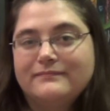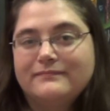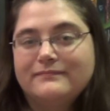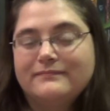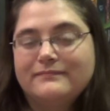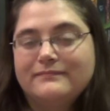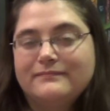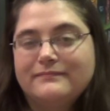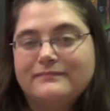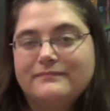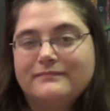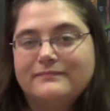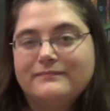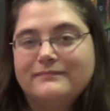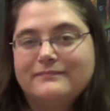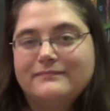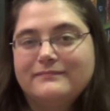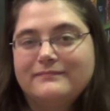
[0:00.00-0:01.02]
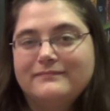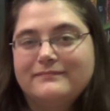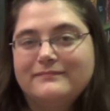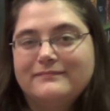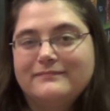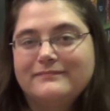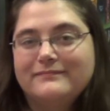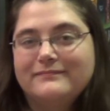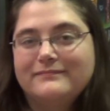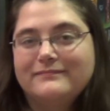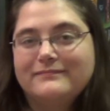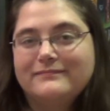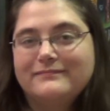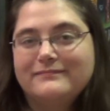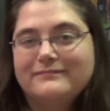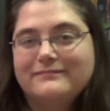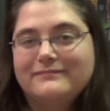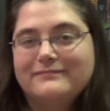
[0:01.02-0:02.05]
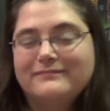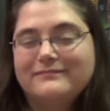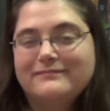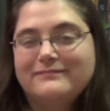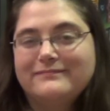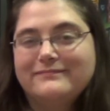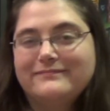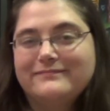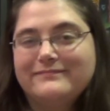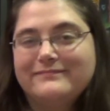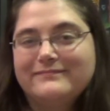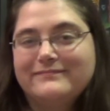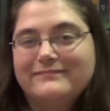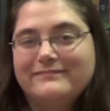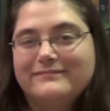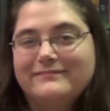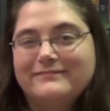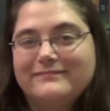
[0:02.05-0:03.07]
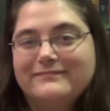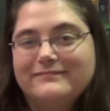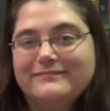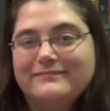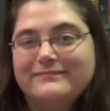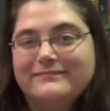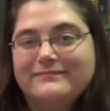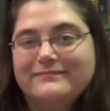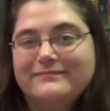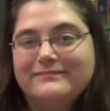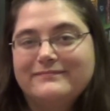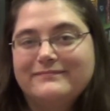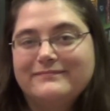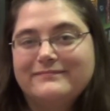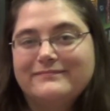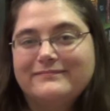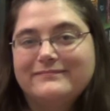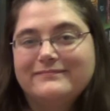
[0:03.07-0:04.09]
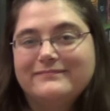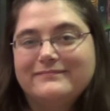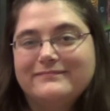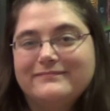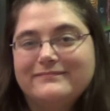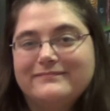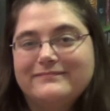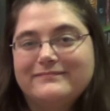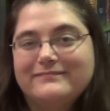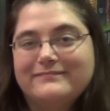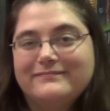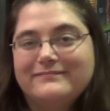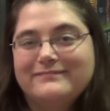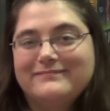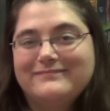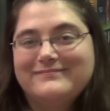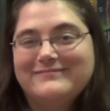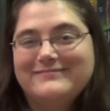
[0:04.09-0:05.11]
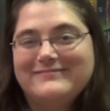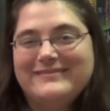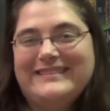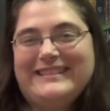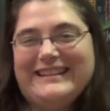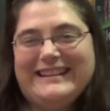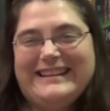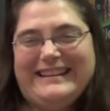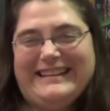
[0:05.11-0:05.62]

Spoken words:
(silent)